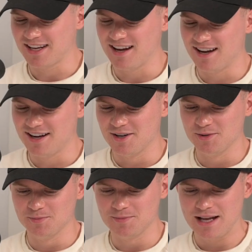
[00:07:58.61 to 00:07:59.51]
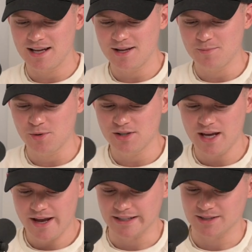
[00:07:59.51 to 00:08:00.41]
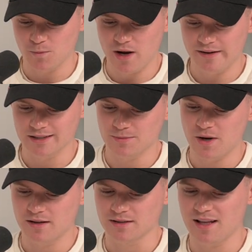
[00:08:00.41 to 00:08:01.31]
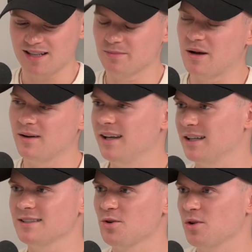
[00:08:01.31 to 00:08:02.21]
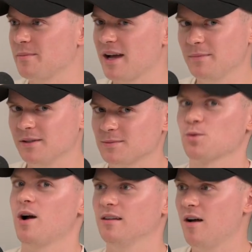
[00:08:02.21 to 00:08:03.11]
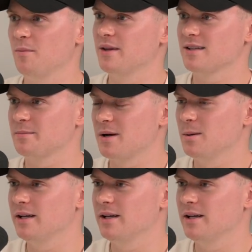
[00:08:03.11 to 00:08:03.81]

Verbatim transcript: Um, but yes, what else? What else? That's about it. That's all I've been. I've been up to quite a lot, but that's about